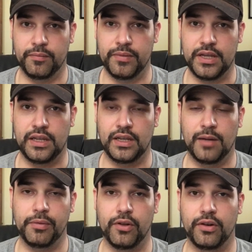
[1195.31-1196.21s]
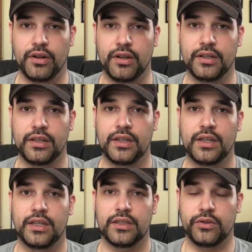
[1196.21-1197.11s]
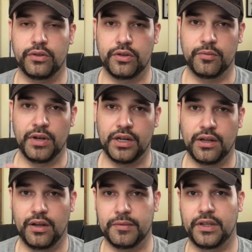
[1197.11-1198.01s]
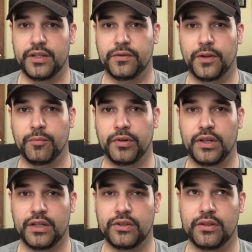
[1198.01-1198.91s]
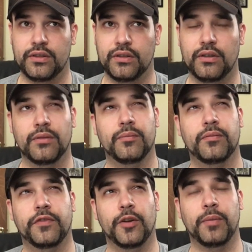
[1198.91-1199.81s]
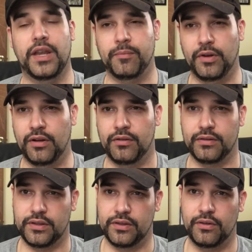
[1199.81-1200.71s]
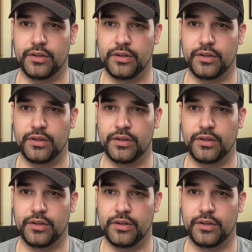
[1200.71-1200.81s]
be uploaded on, it's youtube.com/fearproduction or Fear Paintball. It's still